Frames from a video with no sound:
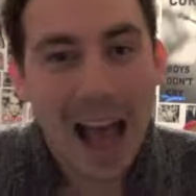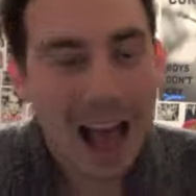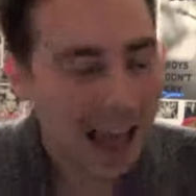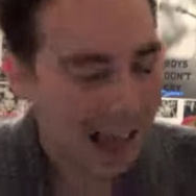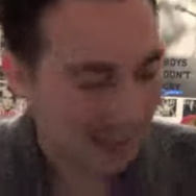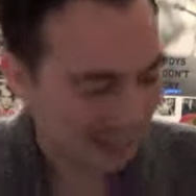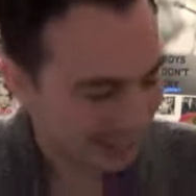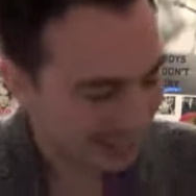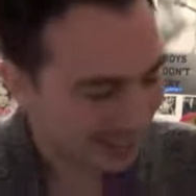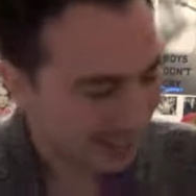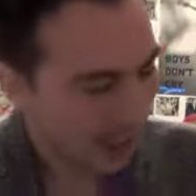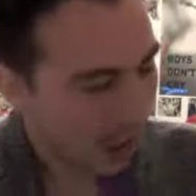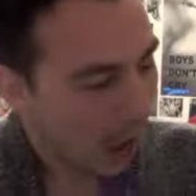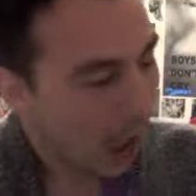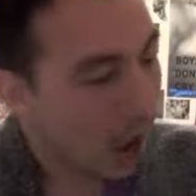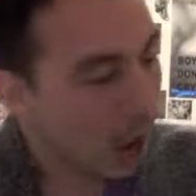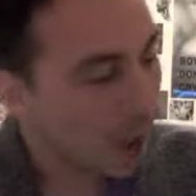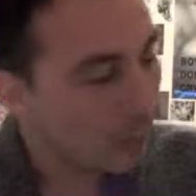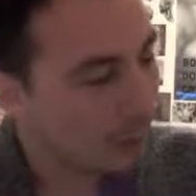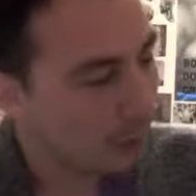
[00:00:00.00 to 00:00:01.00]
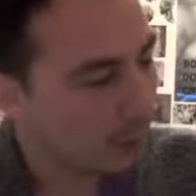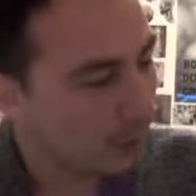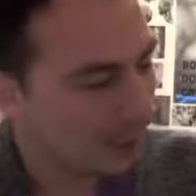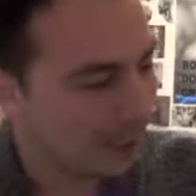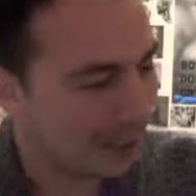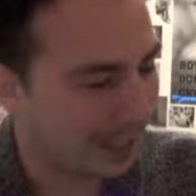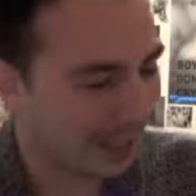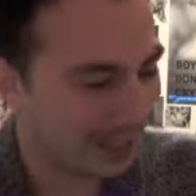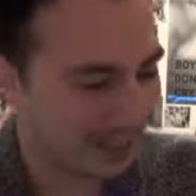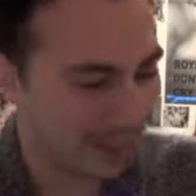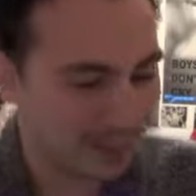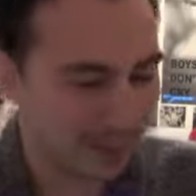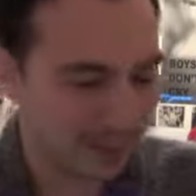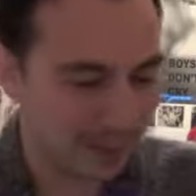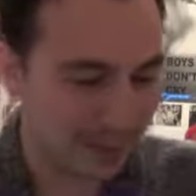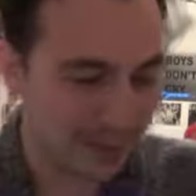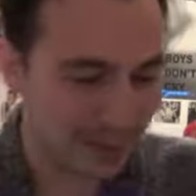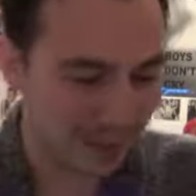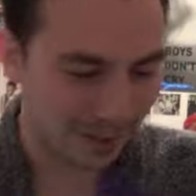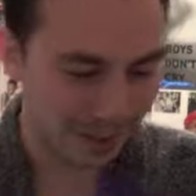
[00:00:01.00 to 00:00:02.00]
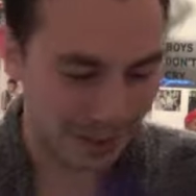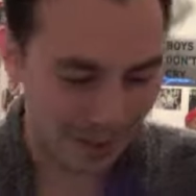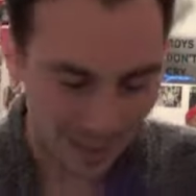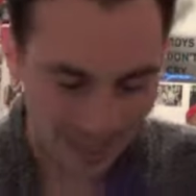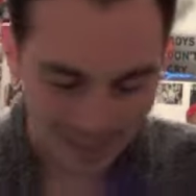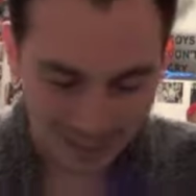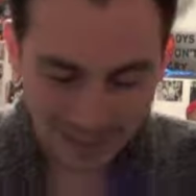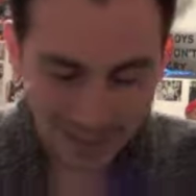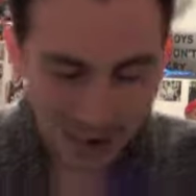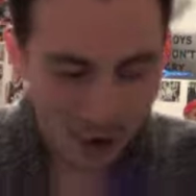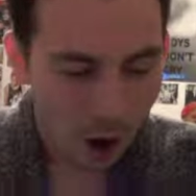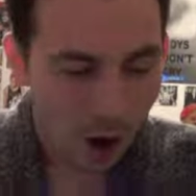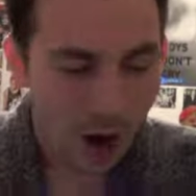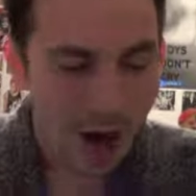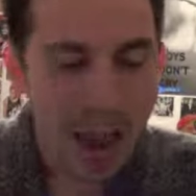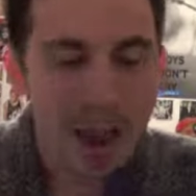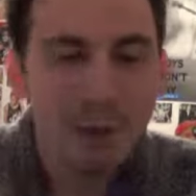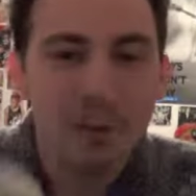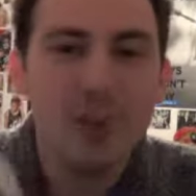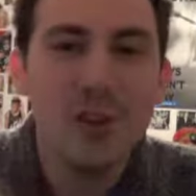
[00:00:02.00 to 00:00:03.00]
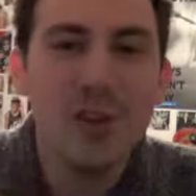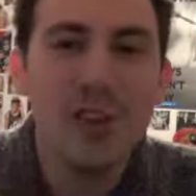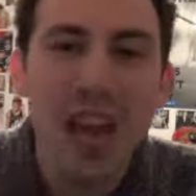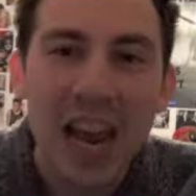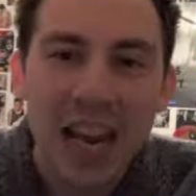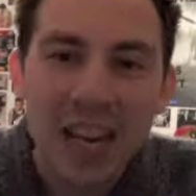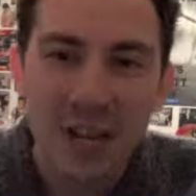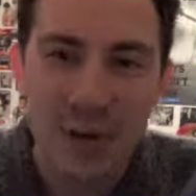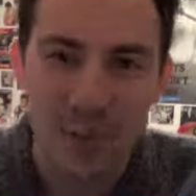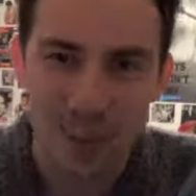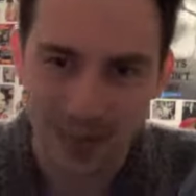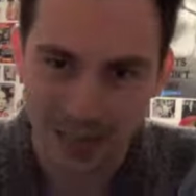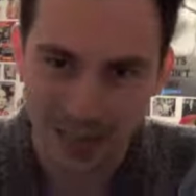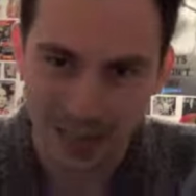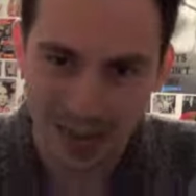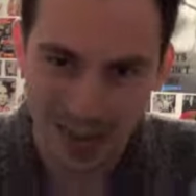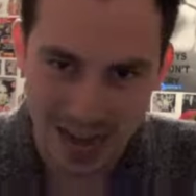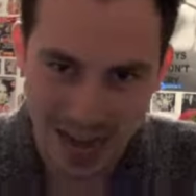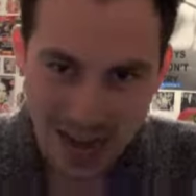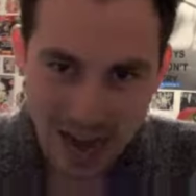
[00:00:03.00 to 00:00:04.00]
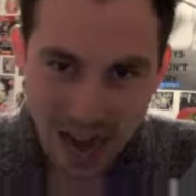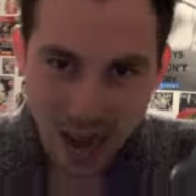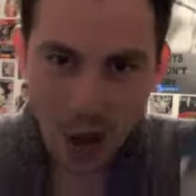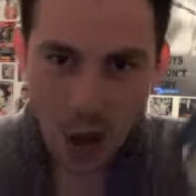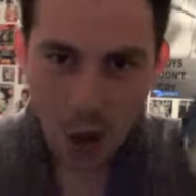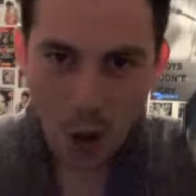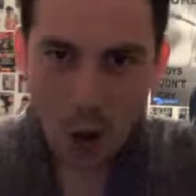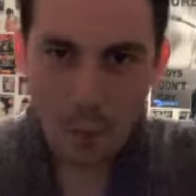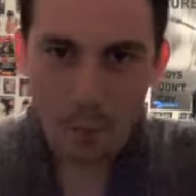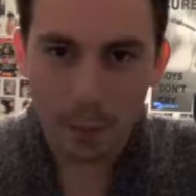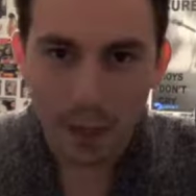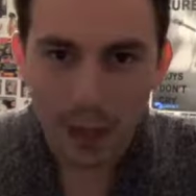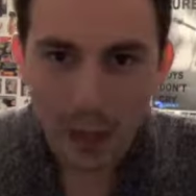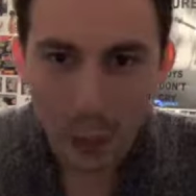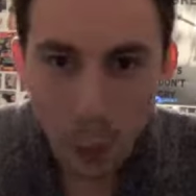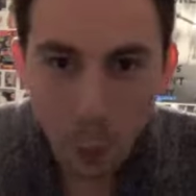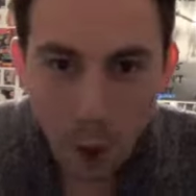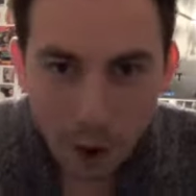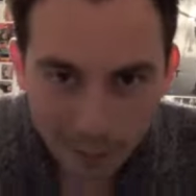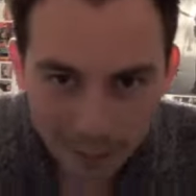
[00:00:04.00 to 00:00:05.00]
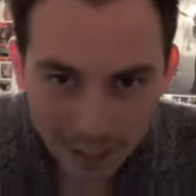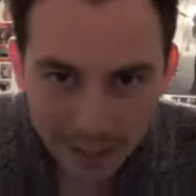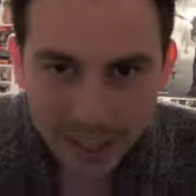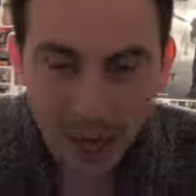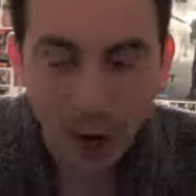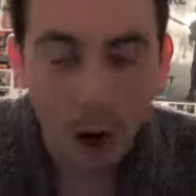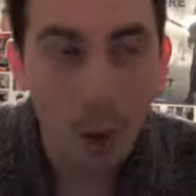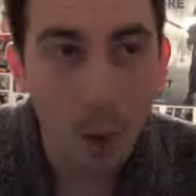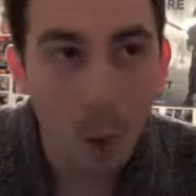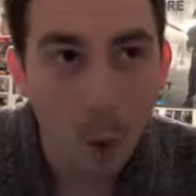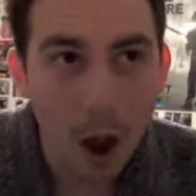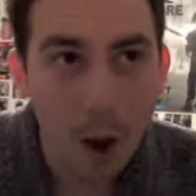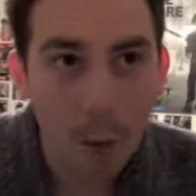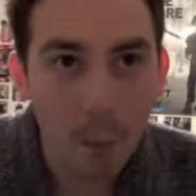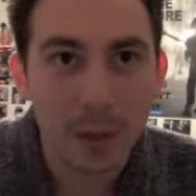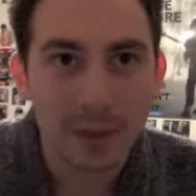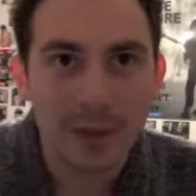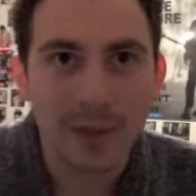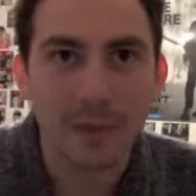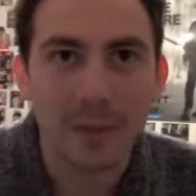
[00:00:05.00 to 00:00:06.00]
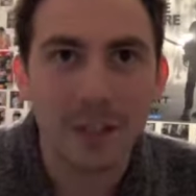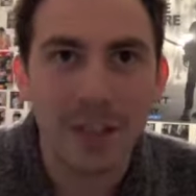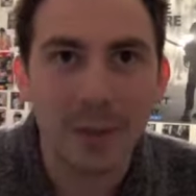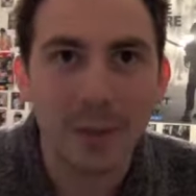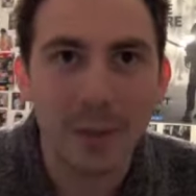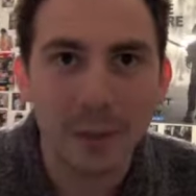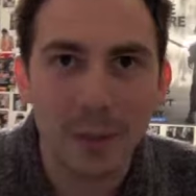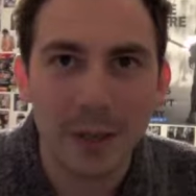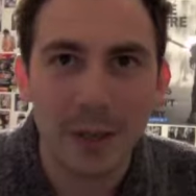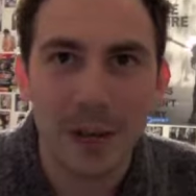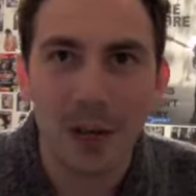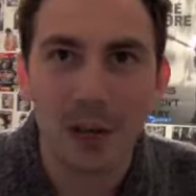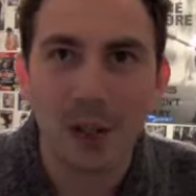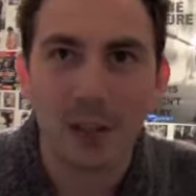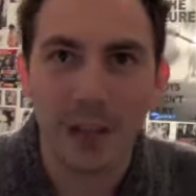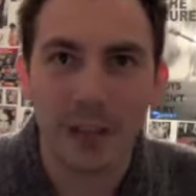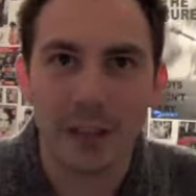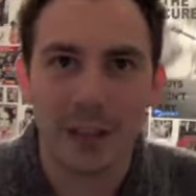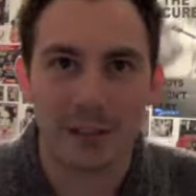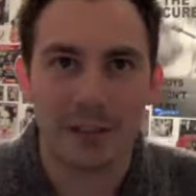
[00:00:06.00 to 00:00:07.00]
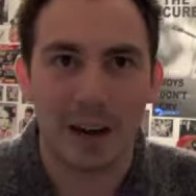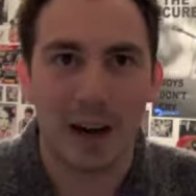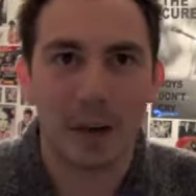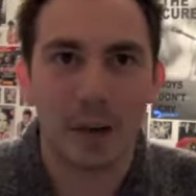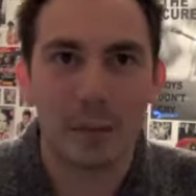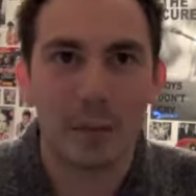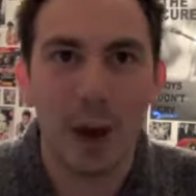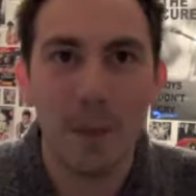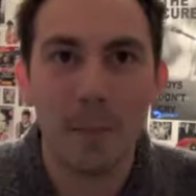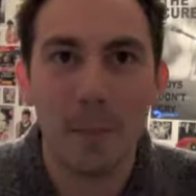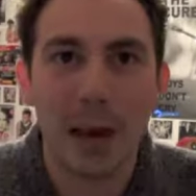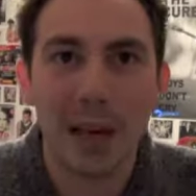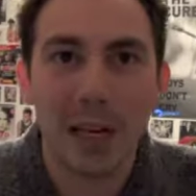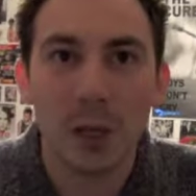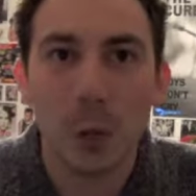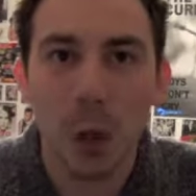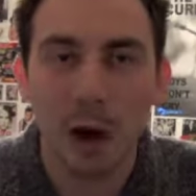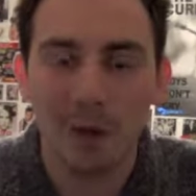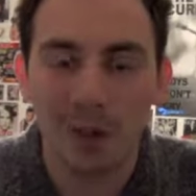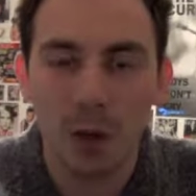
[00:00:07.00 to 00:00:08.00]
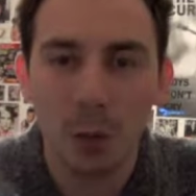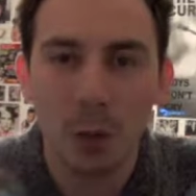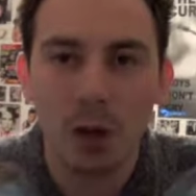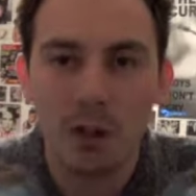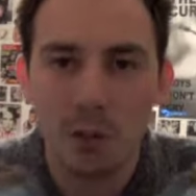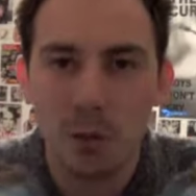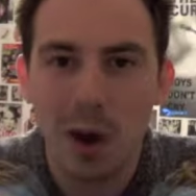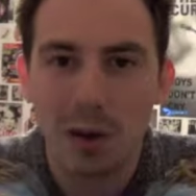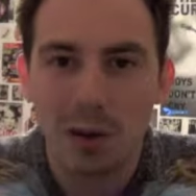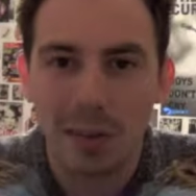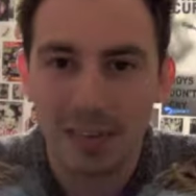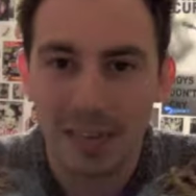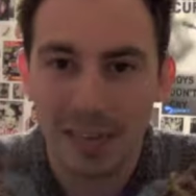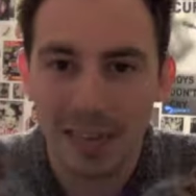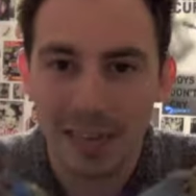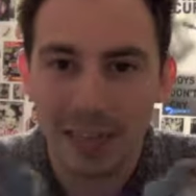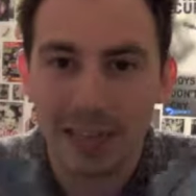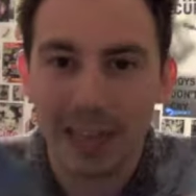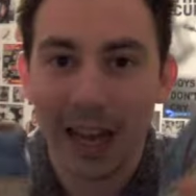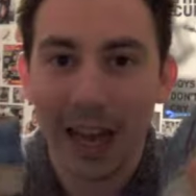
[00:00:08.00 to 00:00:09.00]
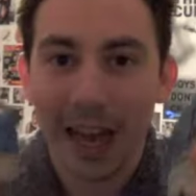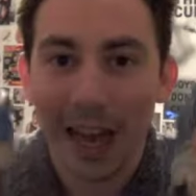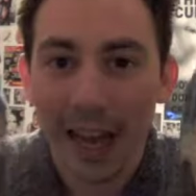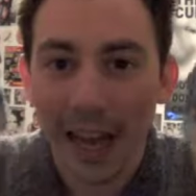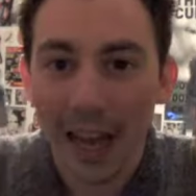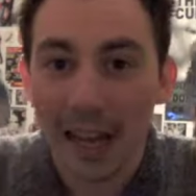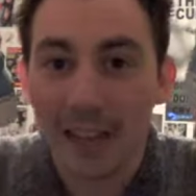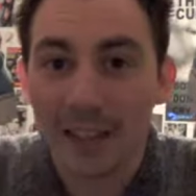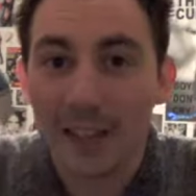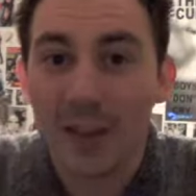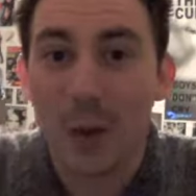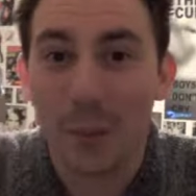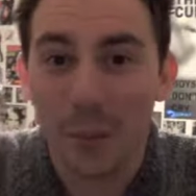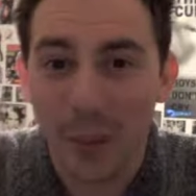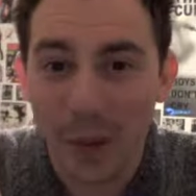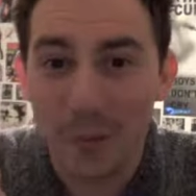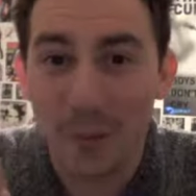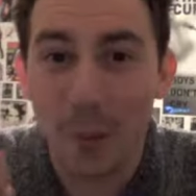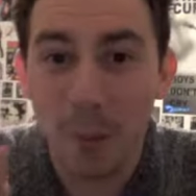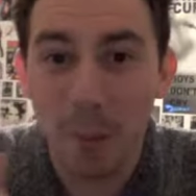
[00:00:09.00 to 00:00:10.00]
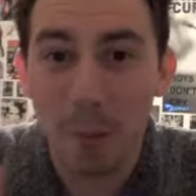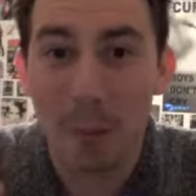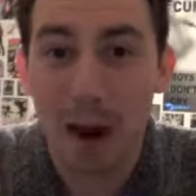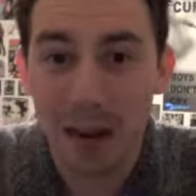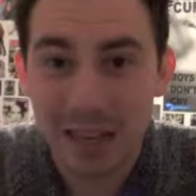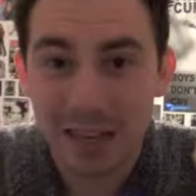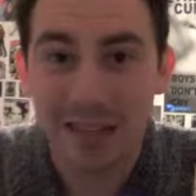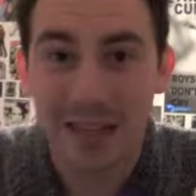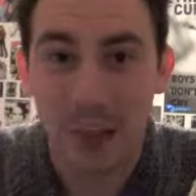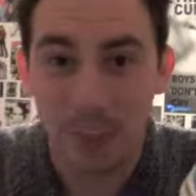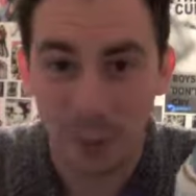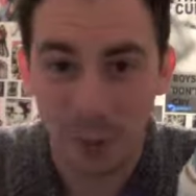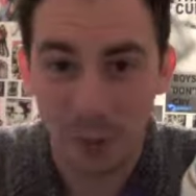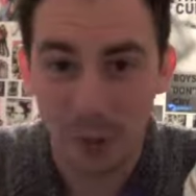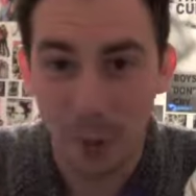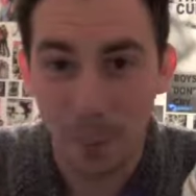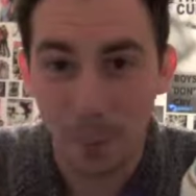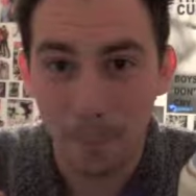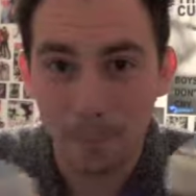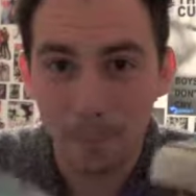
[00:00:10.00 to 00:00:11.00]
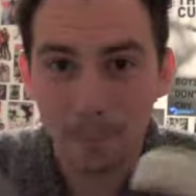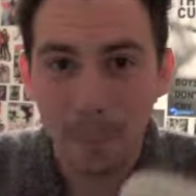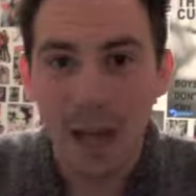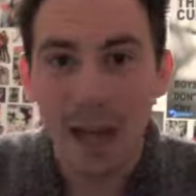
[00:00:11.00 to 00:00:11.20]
And also the funny thing is, I have genuinely been worried. Almost every time I've been going on the underground, my main worry whilst wearing these is that people might step on them.